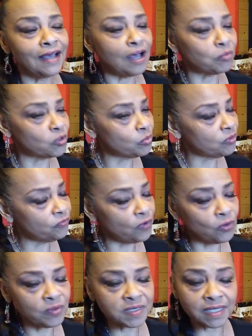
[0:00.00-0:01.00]
I'm going to be
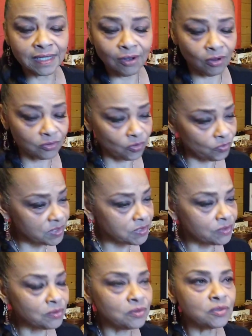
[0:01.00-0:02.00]
focusing on
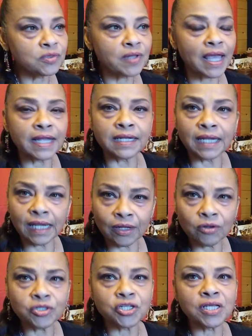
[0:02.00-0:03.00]
crystals and
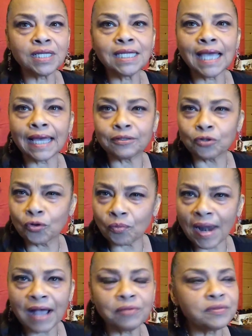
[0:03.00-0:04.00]
energy and
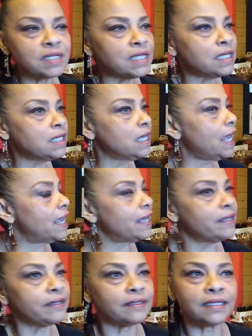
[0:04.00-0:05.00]
grounding
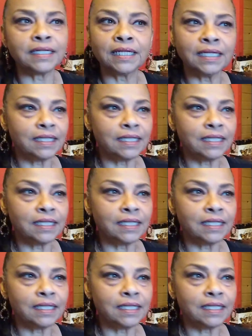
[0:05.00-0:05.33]
and